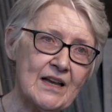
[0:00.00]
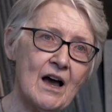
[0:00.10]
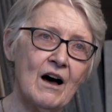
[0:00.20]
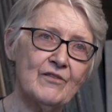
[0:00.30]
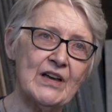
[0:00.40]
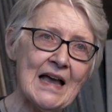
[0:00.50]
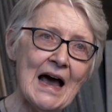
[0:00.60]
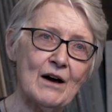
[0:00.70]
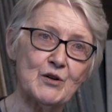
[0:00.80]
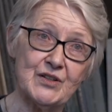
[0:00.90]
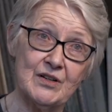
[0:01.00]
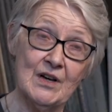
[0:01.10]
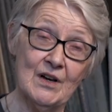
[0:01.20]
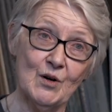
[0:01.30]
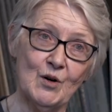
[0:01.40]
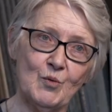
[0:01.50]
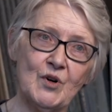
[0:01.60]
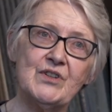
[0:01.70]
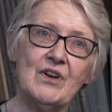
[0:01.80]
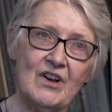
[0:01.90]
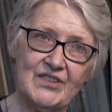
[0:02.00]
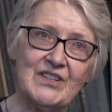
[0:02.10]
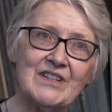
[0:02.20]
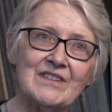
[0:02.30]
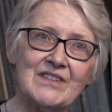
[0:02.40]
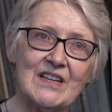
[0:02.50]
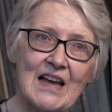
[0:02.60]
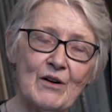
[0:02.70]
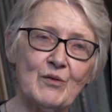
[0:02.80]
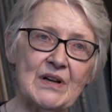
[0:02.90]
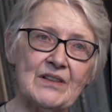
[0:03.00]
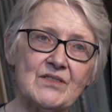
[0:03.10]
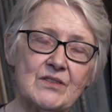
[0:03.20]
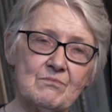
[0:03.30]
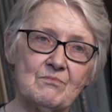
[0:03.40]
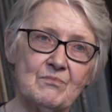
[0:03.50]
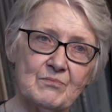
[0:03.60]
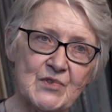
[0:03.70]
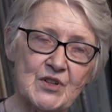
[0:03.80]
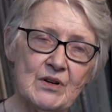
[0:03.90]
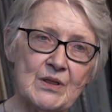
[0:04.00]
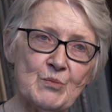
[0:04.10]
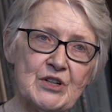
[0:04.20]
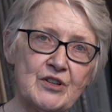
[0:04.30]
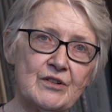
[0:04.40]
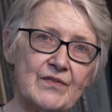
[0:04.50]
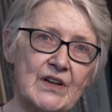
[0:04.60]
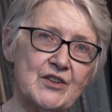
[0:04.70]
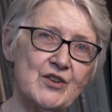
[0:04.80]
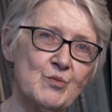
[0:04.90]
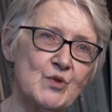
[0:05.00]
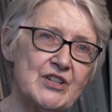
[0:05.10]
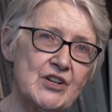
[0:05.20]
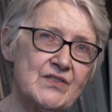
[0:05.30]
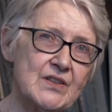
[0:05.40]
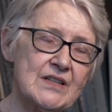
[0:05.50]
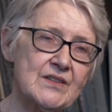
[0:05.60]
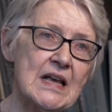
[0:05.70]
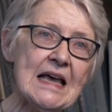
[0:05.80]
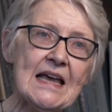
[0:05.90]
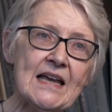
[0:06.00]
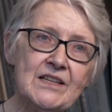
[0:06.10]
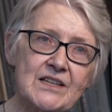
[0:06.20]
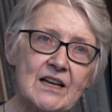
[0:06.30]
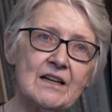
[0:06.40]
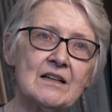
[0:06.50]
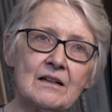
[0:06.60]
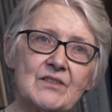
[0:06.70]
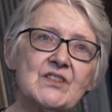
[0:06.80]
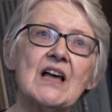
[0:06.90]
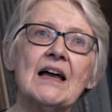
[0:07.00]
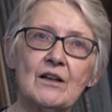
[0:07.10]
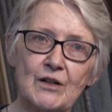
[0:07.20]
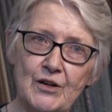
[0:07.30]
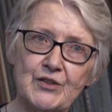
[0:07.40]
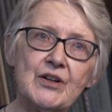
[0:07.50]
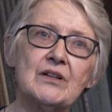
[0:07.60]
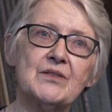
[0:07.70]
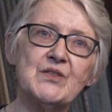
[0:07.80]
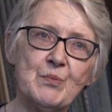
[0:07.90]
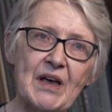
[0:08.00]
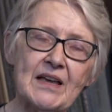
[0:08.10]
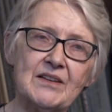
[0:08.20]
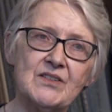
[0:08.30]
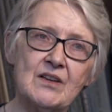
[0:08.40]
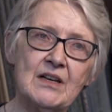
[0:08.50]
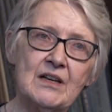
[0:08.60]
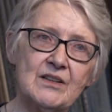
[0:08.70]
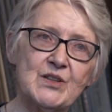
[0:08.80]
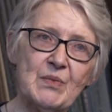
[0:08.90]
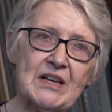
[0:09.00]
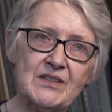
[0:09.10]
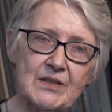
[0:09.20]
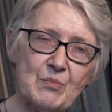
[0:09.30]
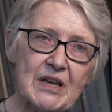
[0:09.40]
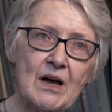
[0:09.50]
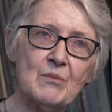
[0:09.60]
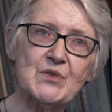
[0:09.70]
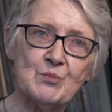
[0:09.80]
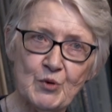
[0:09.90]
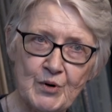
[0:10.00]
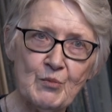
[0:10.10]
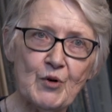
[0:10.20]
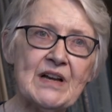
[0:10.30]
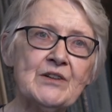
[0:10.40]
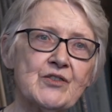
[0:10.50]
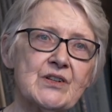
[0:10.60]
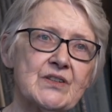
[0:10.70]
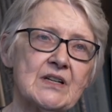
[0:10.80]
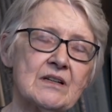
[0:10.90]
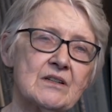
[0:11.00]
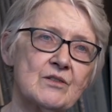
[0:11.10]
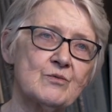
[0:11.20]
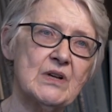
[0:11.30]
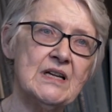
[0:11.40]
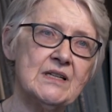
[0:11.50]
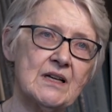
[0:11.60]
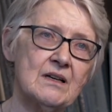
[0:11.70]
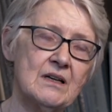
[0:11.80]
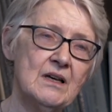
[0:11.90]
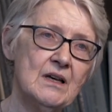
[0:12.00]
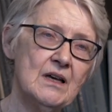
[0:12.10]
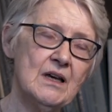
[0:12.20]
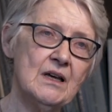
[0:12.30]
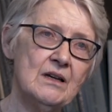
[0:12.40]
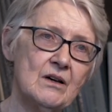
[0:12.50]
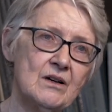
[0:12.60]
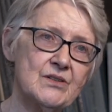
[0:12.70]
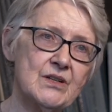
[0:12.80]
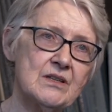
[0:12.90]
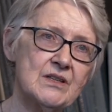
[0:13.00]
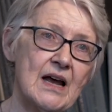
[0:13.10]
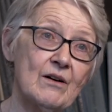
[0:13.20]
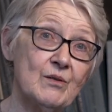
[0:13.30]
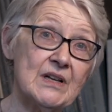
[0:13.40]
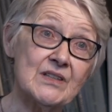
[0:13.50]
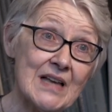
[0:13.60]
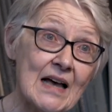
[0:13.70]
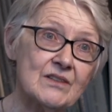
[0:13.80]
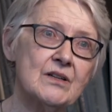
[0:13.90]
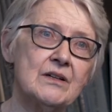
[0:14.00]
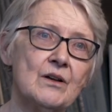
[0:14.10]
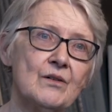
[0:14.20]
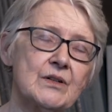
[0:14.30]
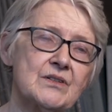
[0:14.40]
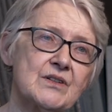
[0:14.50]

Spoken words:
carving out what Austen's heroines do in the mature fiction, which is this internal psychological space, the space that becomes more and more interesting to the reader in Austen's heroines as her novels